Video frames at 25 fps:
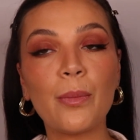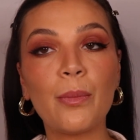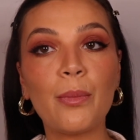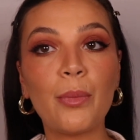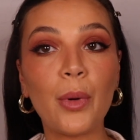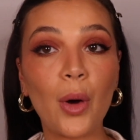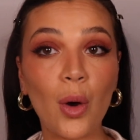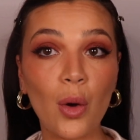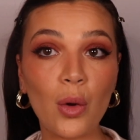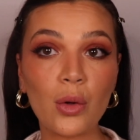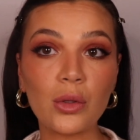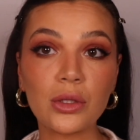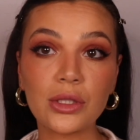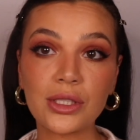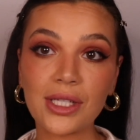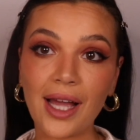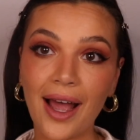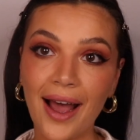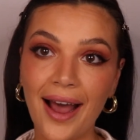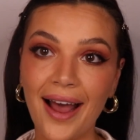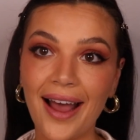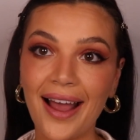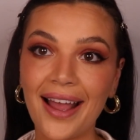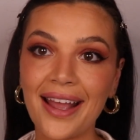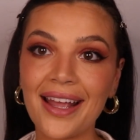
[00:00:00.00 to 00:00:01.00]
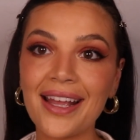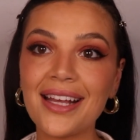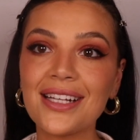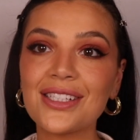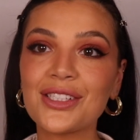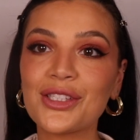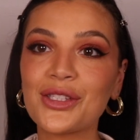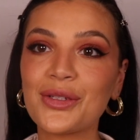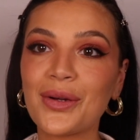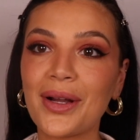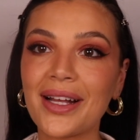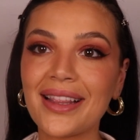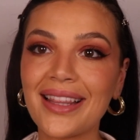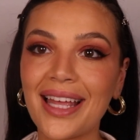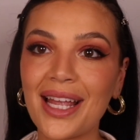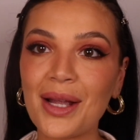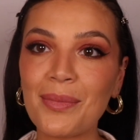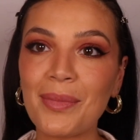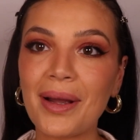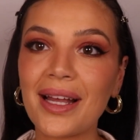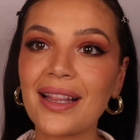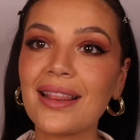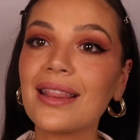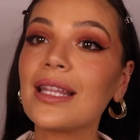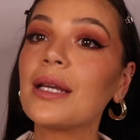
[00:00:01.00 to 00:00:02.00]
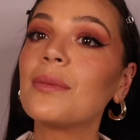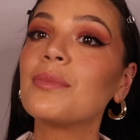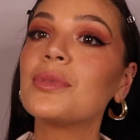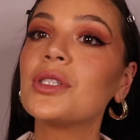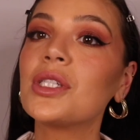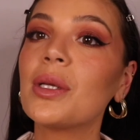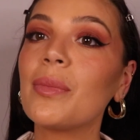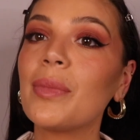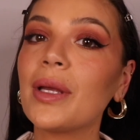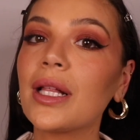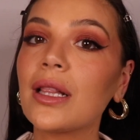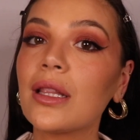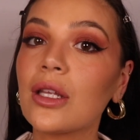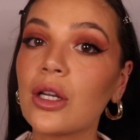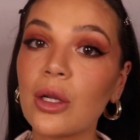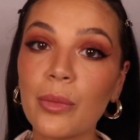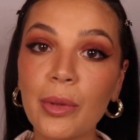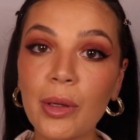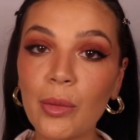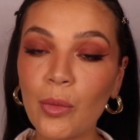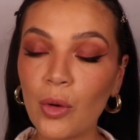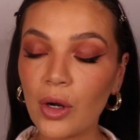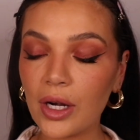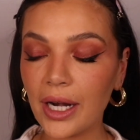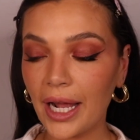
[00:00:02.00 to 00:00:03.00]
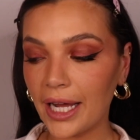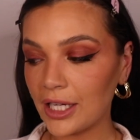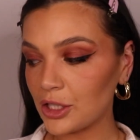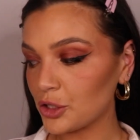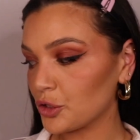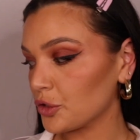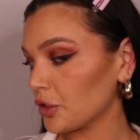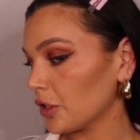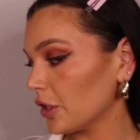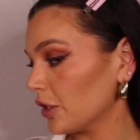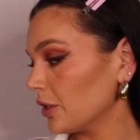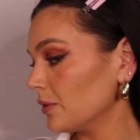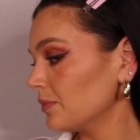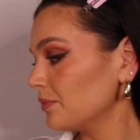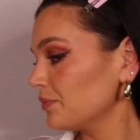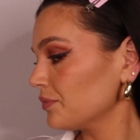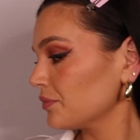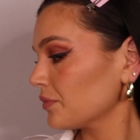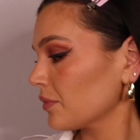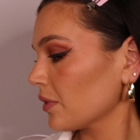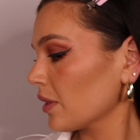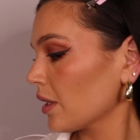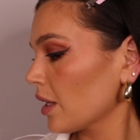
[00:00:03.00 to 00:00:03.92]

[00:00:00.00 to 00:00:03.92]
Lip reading: bold eye, so I like my lip to be a little bit more natural.